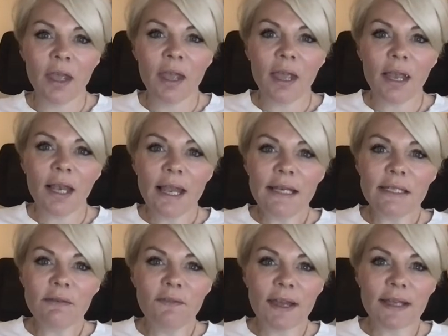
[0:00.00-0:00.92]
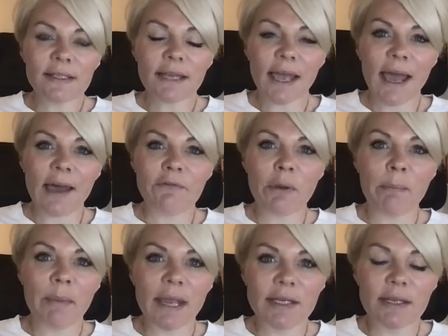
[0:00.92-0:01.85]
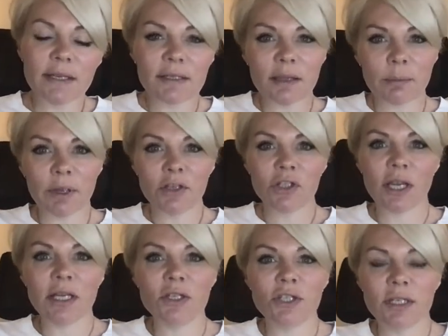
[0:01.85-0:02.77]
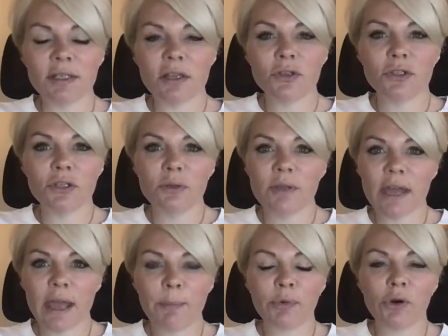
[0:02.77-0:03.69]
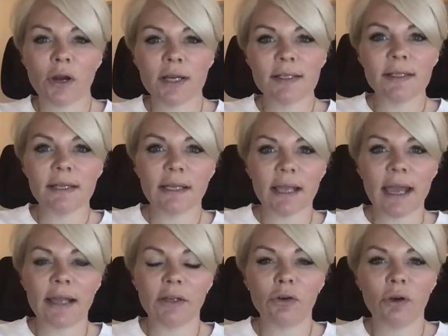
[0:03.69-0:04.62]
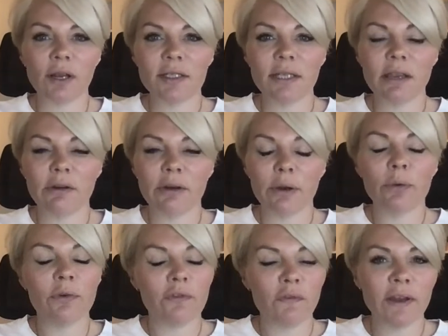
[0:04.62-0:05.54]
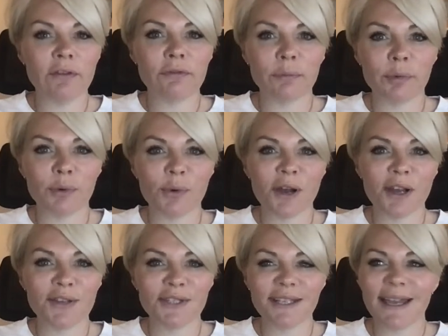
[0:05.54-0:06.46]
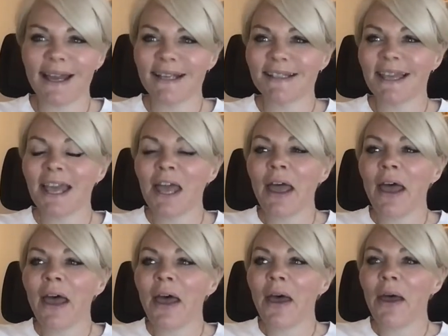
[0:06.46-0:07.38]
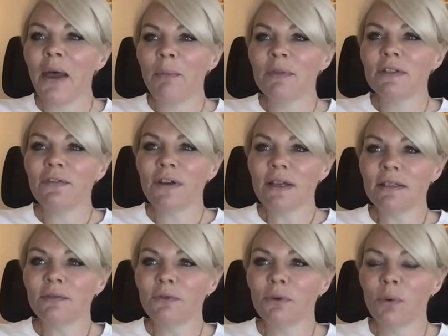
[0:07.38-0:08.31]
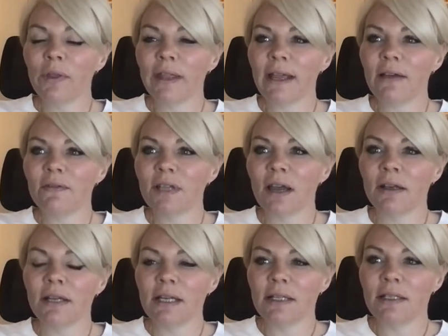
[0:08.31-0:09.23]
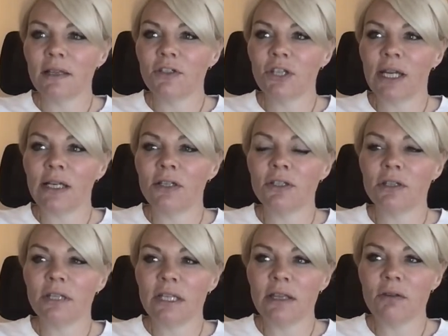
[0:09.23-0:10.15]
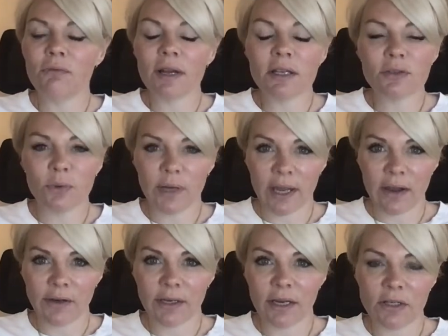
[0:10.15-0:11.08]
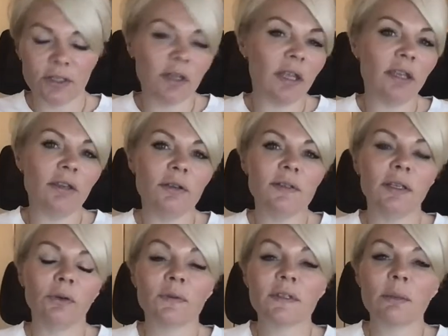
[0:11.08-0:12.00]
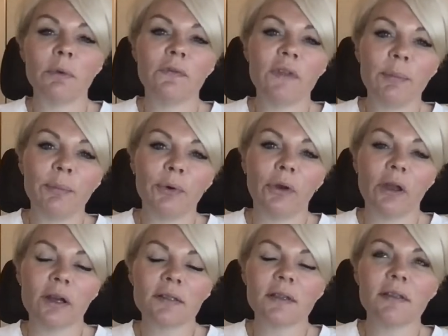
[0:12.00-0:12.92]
LendInvest have made some changes to their pricing and criteria, all favourable, I should add. So first of all, what they have done is changed the rental calculation they're using on some of their products.